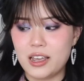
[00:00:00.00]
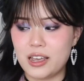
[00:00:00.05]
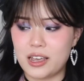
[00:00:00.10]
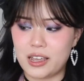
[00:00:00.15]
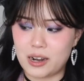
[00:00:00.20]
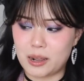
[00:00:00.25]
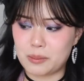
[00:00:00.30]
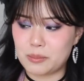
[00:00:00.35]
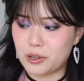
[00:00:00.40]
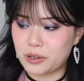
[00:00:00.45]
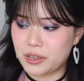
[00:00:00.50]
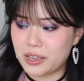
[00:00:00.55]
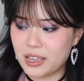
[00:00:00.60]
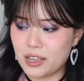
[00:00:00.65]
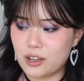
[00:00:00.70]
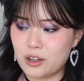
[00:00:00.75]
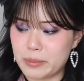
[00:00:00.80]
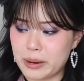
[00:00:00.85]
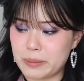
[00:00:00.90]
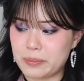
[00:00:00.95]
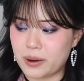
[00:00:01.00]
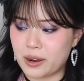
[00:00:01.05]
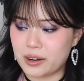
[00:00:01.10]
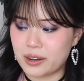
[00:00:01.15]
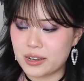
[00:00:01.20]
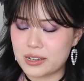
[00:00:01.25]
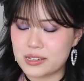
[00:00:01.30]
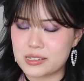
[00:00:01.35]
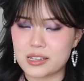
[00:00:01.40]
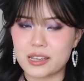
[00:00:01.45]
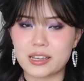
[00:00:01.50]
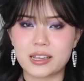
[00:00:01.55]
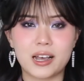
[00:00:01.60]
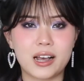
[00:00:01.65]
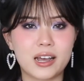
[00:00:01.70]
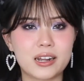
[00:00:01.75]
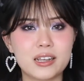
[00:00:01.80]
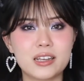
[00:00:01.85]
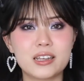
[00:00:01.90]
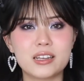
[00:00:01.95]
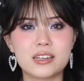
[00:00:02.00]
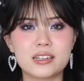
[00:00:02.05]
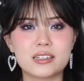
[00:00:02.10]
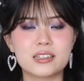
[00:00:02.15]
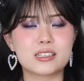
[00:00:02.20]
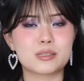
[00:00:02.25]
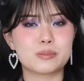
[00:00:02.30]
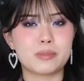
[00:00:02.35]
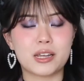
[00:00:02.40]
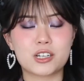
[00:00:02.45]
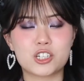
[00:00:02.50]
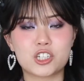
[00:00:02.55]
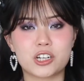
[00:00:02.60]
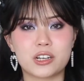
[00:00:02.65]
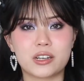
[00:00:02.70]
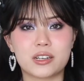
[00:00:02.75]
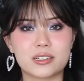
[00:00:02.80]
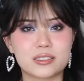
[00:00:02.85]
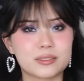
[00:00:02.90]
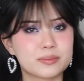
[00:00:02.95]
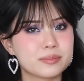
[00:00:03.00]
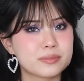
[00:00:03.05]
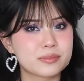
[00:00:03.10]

And I'm looking at all my products, it kind of is matching